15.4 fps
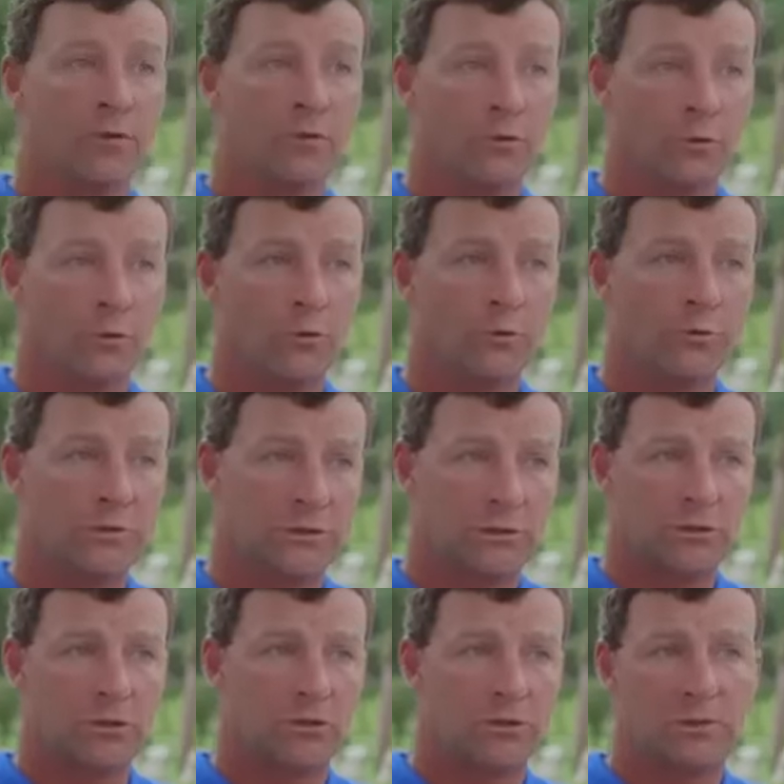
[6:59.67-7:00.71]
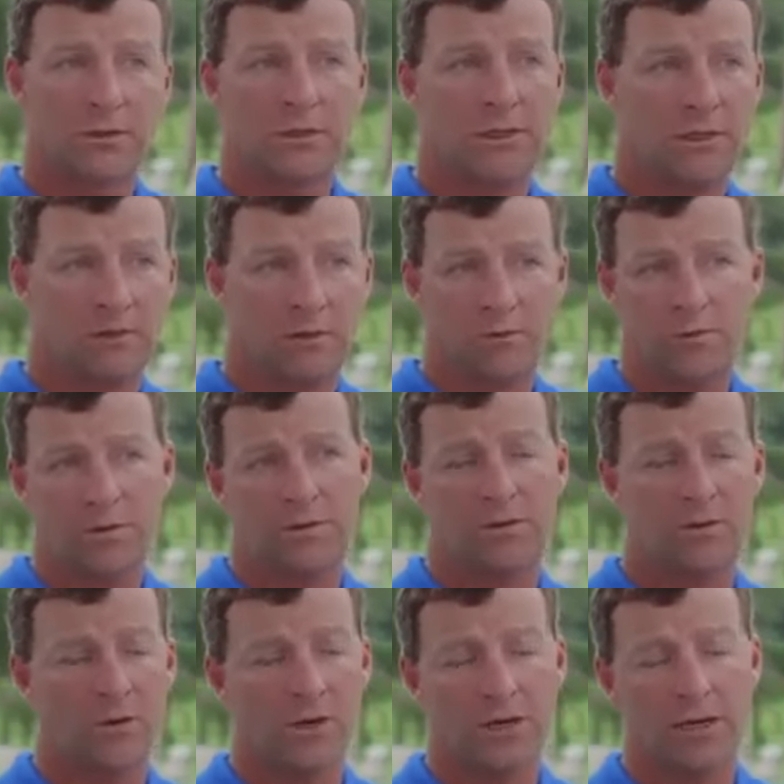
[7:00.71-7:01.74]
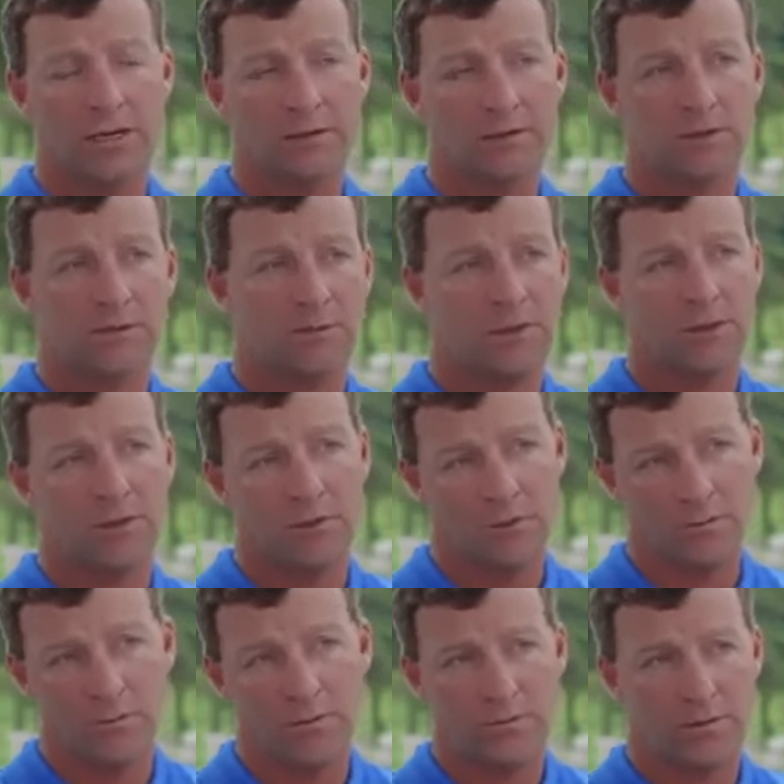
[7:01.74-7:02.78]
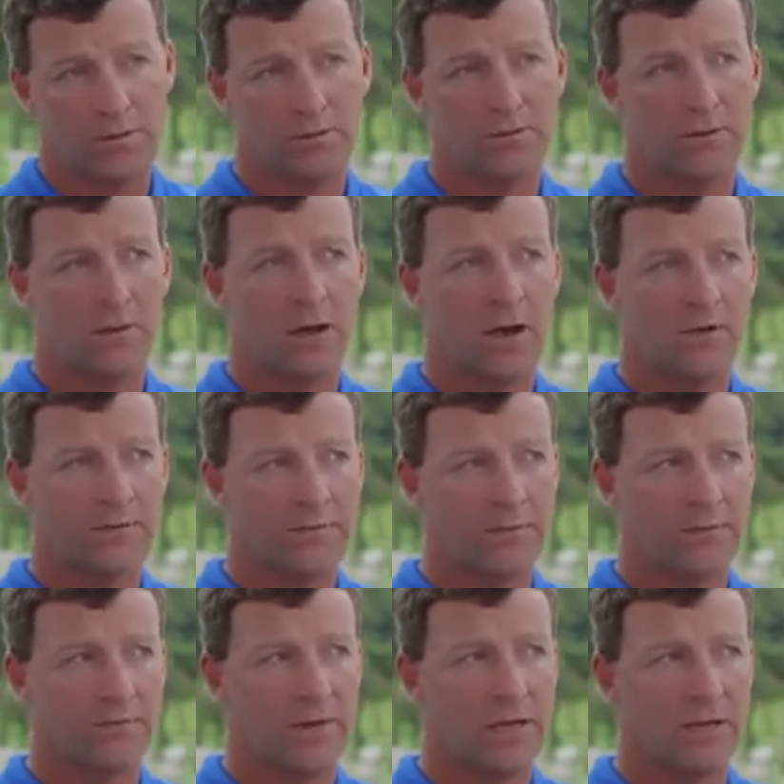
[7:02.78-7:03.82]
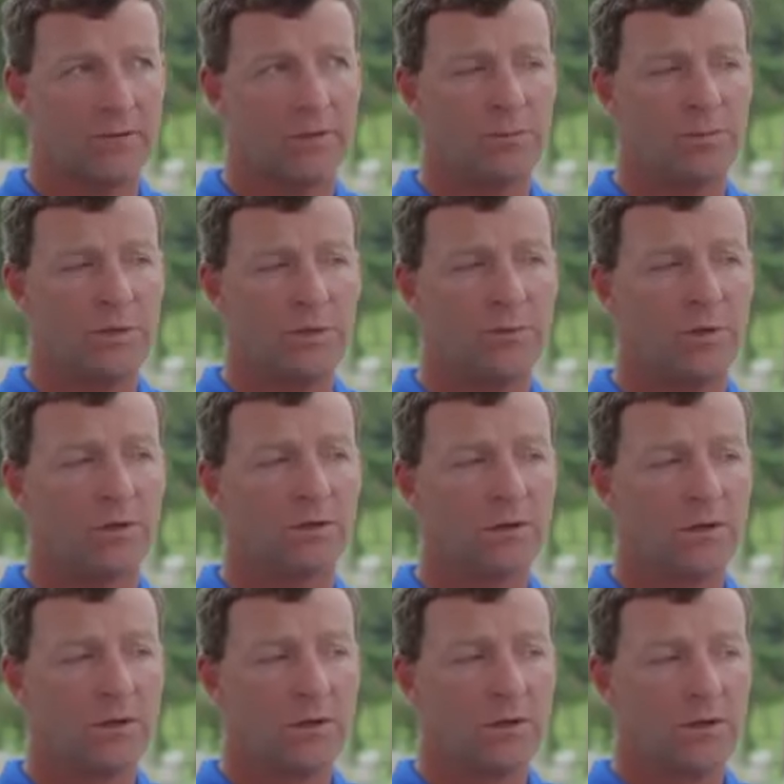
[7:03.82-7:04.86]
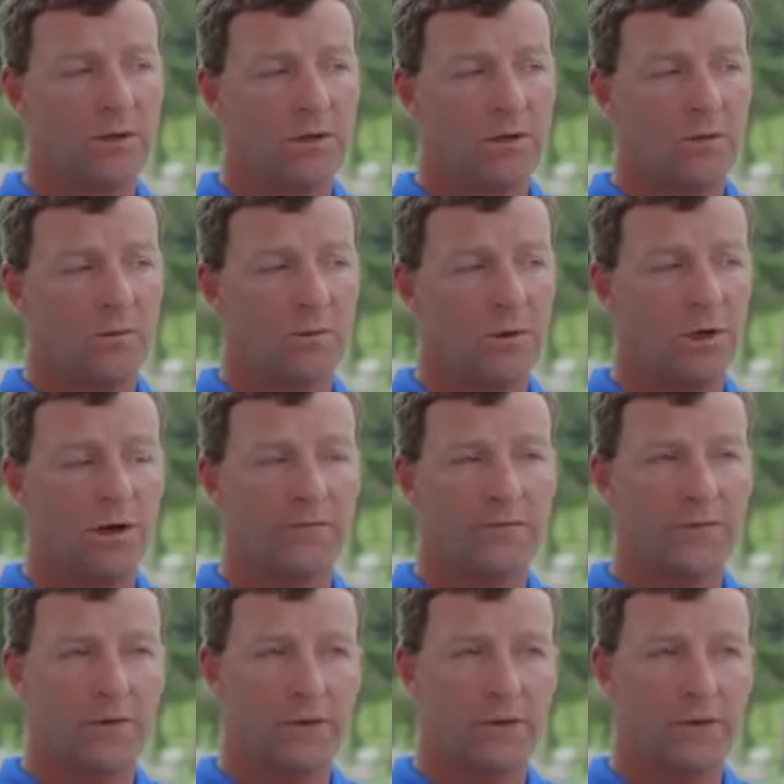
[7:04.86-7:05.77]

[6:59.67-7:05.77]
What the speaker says: regrouped internally, either with the organizing committee or with the golf development people, we all